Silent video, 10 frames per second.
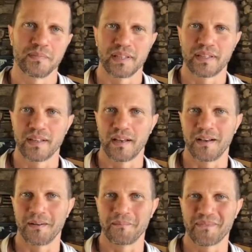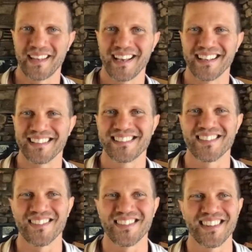But
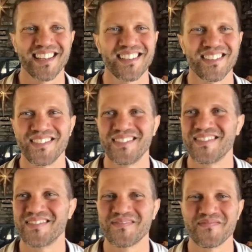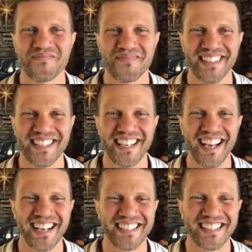thank you. Yeah.